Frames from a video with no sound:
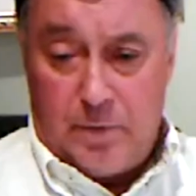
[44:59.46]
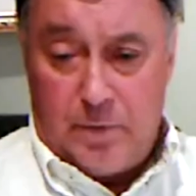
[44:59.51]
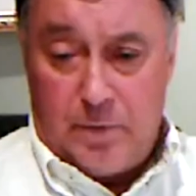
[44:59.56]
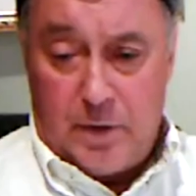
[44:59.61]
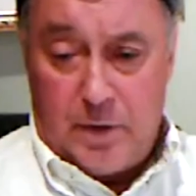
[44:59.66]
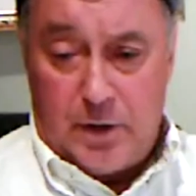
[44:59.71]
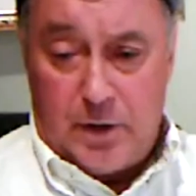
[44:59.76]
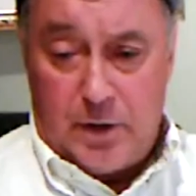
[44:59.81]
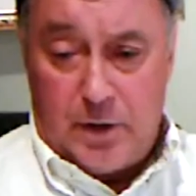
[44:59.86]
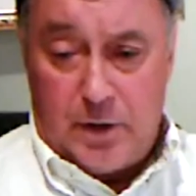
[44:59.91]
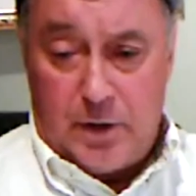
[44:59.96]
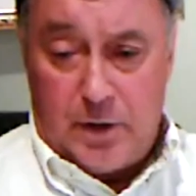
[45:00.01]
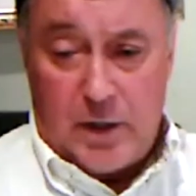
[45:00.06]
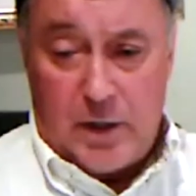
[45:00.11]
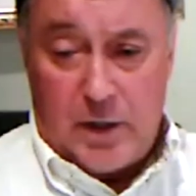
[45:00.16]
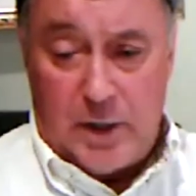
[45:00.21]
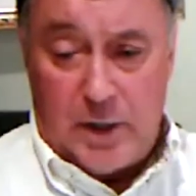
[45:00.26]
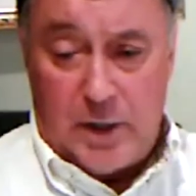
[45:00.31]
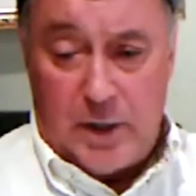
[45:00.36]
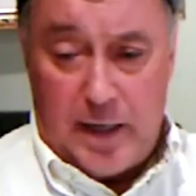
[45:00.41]
a judge
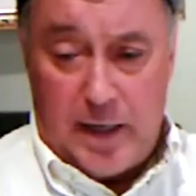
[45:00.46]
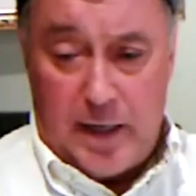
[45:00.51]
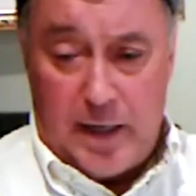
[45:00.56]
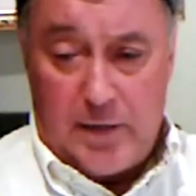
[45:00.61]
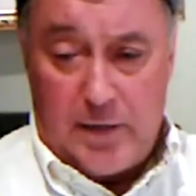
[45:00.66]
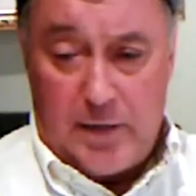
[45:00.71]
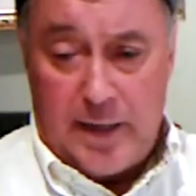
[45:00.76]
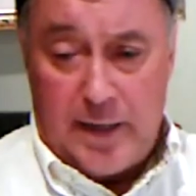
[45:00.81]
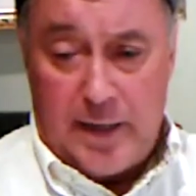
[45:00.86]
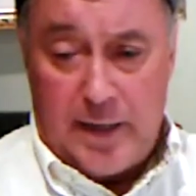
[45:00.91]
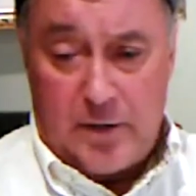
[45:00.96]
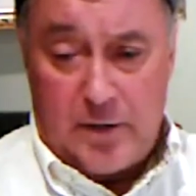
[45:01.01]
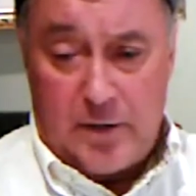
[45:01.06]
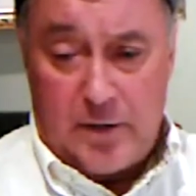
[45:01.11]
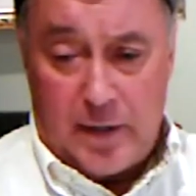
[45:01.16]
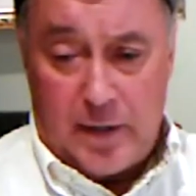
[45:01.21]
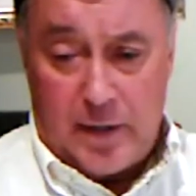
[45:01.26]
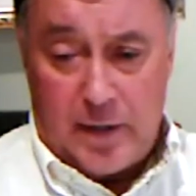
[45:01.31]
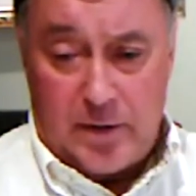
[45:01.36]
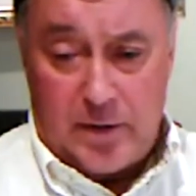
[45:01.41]
can't give 9s
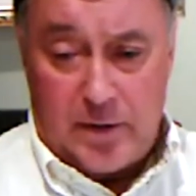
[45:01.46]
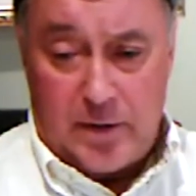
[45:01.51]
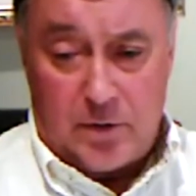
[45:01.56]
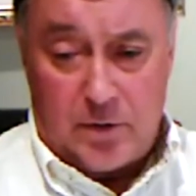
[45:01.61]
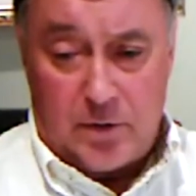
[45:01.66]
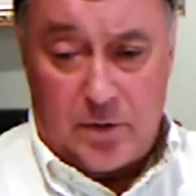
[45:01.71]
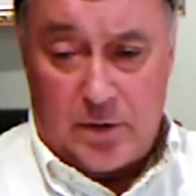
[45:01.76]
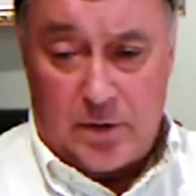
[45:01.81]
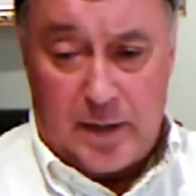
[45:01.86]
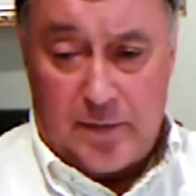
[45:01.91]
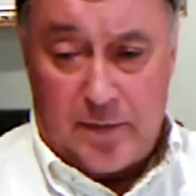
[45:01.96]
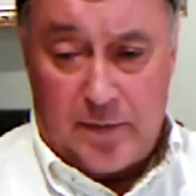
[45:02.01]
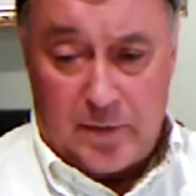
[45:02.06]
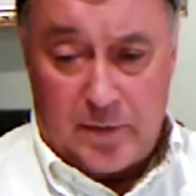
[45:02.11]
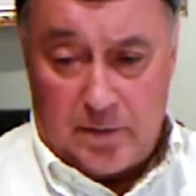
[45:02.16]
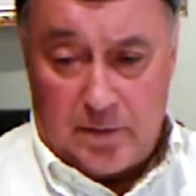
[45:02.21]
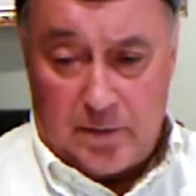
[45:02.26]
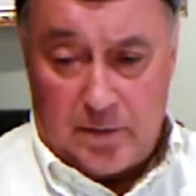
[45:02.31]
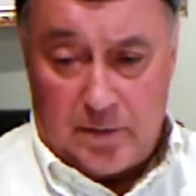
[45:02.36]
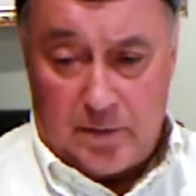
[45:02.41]
or 8s or
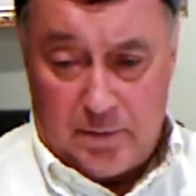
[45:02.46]
7s.